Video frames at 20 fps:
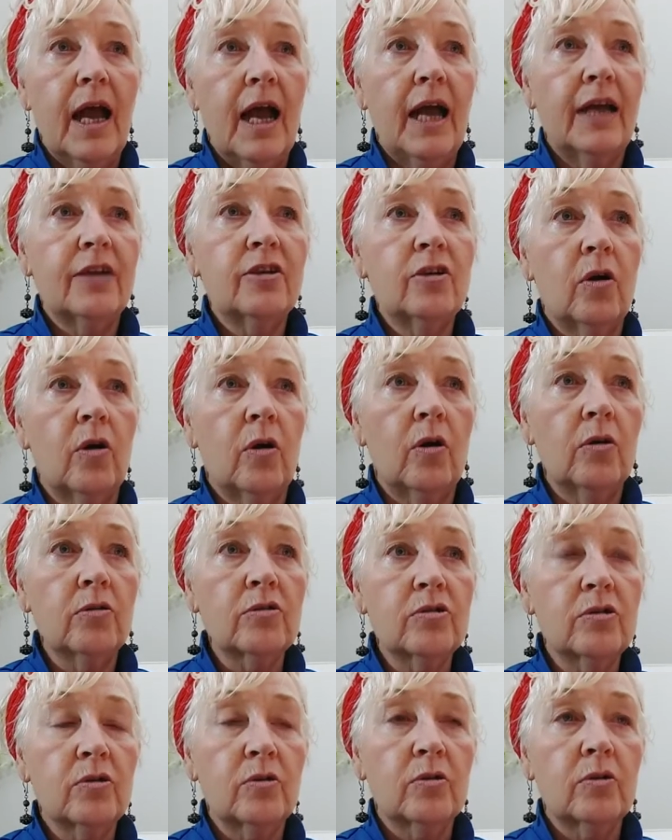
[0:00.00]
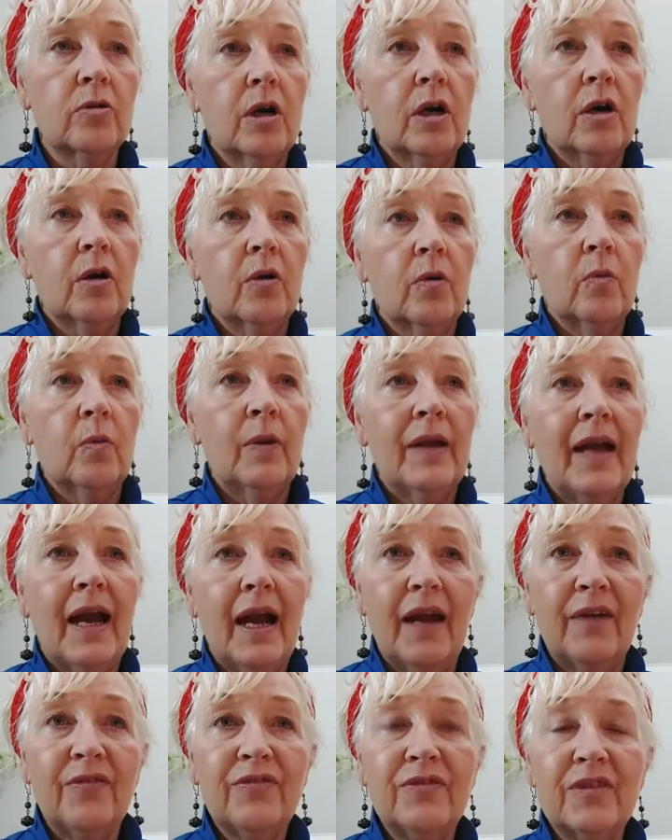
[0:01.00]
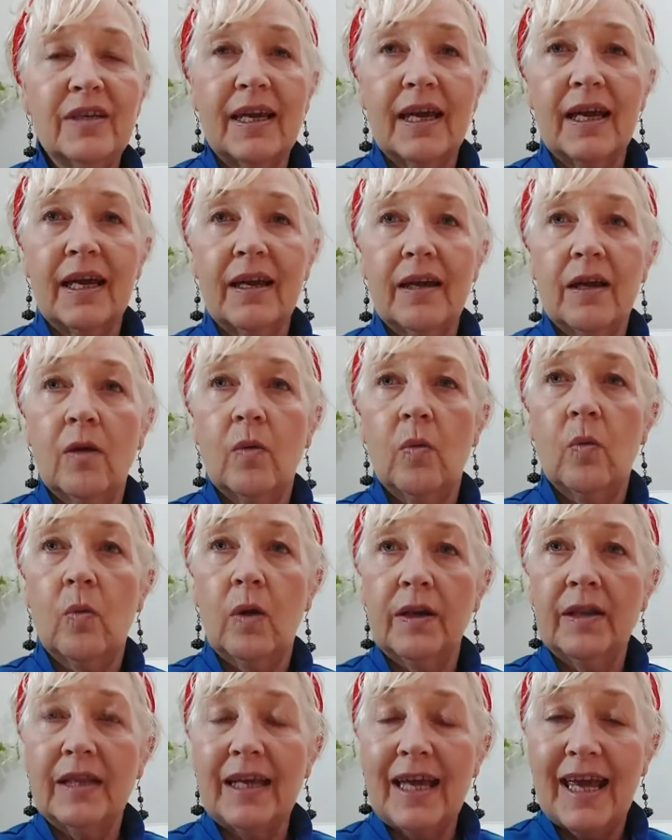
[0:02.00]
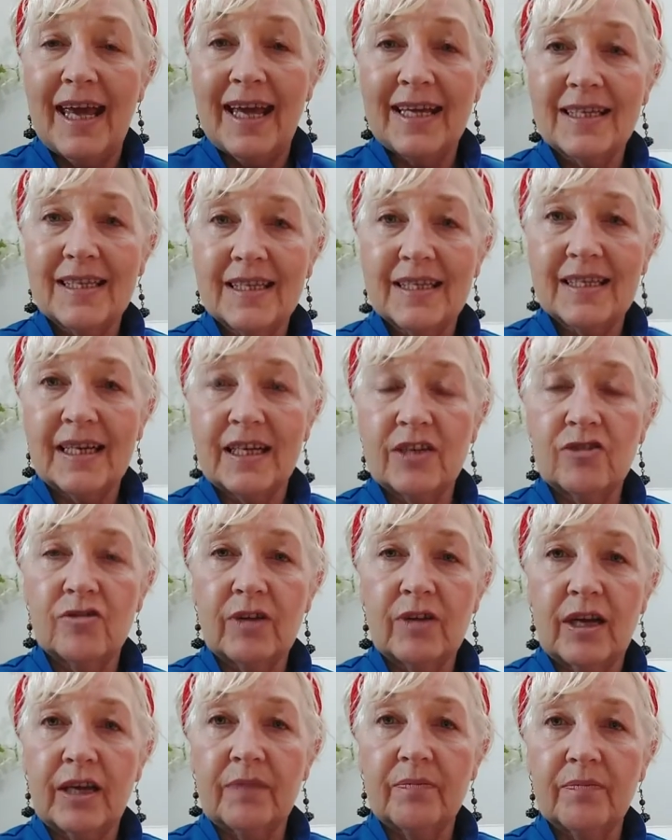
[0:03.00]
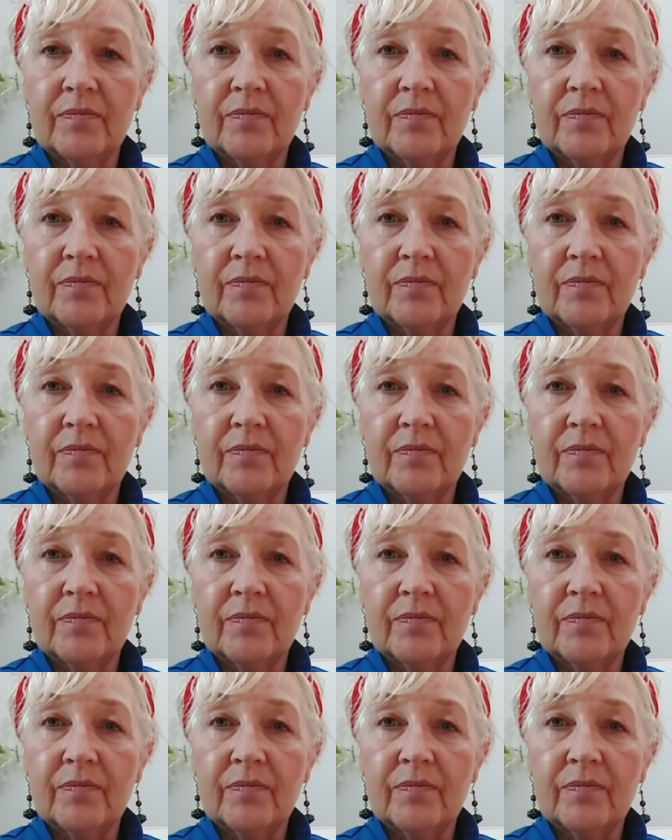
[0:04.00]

And also we have to get the exercise right.